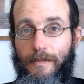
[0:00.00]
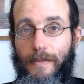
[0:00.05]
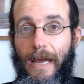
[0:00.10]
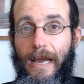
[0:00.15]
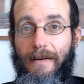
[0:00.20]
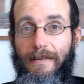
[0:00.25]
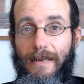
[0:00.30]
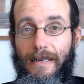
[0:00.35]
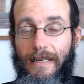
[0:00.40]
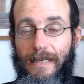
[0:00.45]

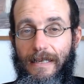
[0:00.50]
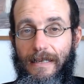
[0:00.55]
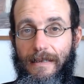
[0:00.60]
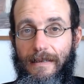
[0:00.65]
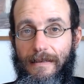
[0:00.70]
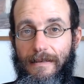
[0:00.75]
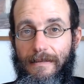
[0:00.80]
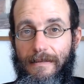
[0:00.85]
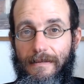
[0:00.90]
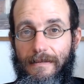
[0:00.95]

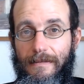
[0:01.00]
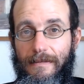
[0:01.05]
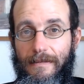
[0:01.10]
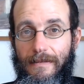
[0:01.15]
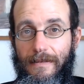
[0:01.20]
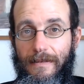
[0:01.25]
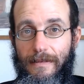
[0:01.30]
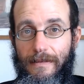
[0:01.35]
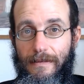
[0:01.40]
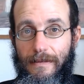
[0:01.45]
parallel
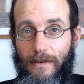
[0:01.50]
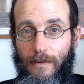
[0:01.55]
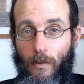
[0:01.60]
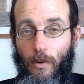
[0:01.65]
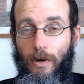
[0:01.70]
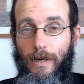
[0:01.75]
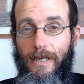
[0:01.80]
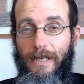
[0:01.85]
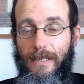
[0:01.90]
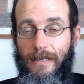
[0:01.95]

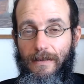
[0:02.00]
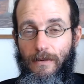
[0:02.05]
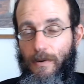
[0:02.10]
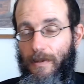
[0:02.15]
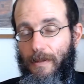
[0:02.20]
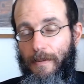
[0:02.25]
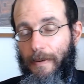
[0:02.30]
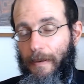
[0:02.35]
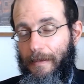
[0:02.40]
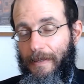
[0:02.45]
organ
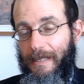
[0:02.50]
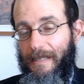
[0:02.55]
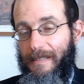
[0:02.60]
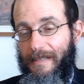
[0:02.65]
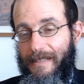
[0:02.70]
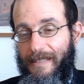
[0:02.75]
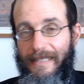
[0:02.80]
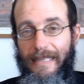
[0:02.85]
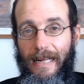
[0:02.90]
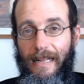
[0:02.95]
or the parallel
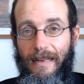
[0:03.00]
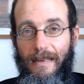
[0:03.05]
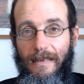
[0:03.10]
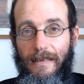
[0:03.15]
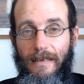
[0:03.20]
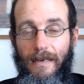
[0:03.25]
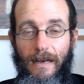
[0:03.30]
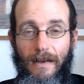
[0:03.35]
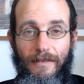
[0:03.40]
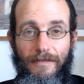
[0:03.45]
cell
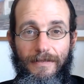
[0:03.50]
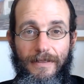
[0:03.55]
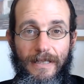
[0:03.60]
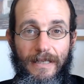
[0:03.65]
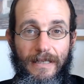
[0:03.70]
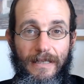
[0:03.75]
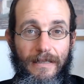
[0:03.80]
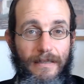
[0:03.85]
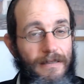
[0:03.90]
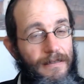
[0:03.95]
of
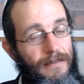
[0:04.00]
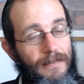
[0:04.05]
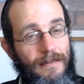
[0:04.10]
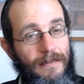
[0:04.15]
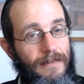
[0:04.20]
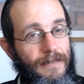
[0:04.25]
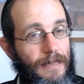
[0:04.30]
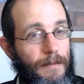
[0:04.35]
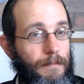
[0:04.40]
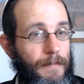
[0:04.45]
the
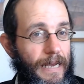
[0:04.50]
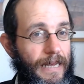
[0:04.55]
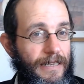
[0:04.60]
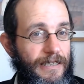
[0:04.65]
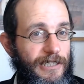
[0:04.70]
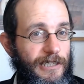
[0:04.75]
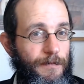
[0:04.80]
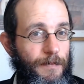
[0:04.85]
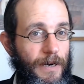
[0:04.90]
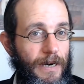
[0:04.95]

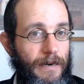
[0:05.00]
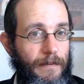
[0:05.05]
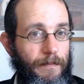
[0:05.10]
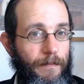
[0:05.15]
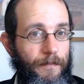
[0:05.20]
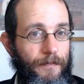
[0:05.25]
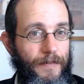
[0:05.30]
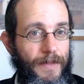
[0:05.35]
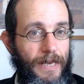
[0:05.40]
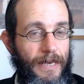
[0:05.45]
male
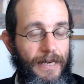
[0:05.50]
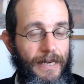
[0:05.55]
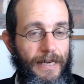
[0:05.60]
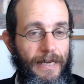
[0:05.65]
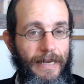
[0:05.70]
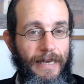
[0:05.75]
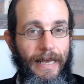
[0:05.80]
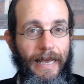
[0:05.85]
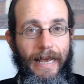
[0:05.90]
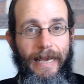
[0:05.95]
sperm.
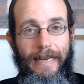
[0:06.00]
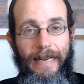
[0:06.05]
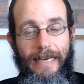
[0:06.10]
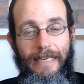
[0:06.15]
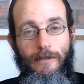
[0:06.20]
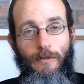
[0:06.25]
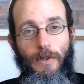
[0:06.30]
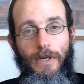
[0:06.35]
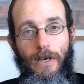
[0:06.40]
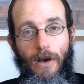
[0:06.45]
And
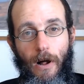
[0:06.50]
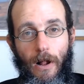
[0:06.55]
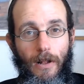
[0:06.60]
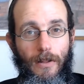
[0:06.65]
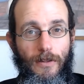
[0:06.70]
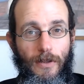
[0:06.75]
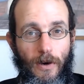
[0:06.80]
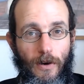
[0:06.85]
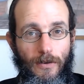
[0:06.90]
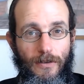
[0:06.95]
as we
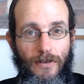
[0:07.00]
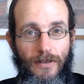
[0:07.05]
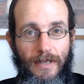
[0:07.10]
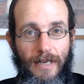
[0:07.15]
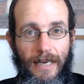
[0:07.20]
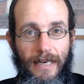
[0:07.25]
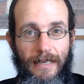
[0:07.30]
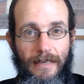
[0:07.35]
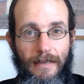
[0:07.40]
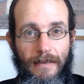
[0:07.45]
all know
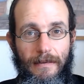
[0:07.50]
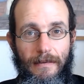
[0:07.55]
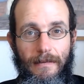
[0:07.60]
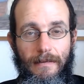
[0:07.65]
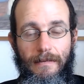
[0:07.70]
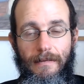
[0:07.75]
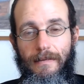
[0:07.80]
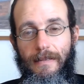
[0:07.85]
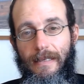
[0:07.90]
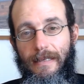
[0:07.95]
today,
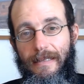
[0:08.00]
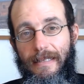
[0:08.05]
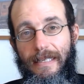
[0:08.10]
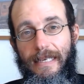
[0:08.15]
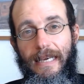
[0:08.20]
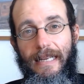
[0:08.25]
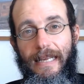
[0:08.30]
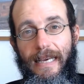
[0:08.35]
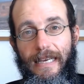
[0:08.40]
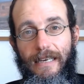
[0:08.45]
the
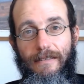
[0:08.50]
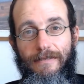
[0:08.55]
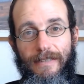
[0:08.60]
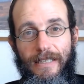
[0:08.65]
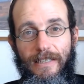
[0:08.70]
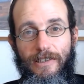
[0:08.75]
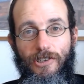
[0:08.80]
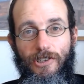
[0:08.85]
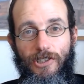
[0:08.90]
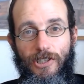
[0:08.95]
DNA of
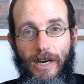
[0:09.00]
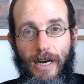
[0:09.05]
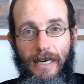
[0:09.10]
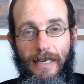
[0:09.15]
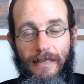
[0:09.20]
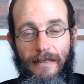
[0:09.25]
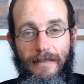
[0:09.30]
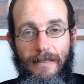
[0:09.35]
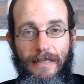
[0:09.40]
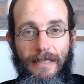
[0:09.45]
each
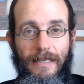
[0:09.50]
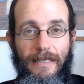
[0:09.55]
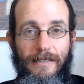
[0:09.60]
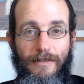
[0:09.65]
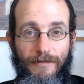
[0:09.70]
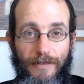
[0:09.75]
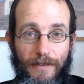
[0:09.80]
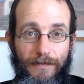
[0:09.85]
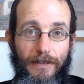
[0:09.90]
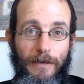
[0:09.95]
child
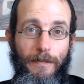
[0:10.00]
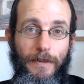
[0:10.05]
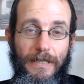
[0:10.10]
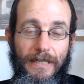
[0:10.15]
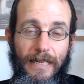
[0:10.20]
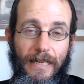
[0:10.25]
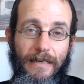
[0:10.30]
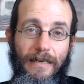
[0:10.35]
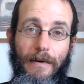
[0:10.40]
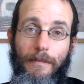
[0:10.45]
is
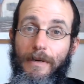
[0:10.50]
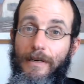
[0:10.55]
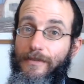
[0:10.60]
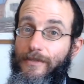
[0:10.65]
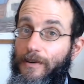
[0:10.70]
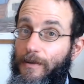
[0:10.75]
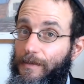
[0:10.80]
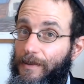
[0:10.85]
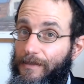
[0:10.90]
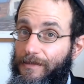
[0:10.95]
50% coming
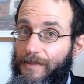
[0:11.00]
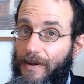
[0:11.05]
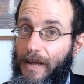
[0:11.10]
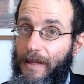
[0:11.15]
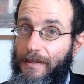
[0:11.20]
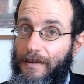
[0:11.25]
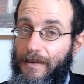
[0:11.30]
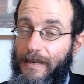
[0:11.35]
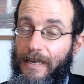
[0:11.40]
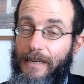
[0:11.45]
from the
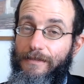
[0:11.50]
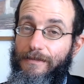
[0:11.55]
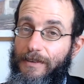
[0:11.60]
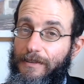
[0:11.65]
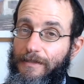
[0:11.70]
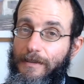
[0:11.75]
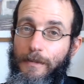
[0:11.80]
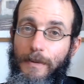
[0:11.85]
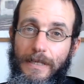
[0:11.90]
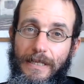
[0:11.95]
father and
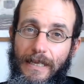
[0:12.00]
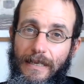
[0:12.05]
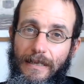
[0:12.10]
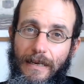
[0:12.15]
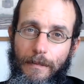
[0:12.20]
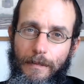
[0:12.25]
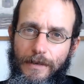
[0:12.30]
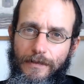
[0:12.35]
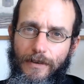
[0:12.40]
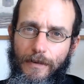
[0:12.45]
50%
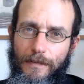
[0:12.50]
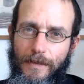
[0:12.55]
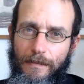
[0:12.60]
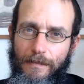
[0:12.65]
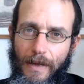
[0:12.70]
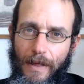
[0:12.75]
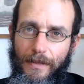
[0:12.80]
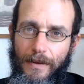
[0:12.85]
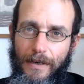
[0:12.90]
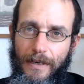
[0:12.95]
coming from the
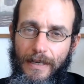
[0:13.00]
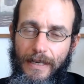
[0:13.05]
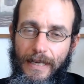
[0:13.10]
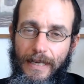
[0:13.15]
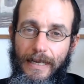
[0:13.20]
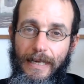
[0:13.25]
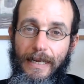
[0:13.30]
mother.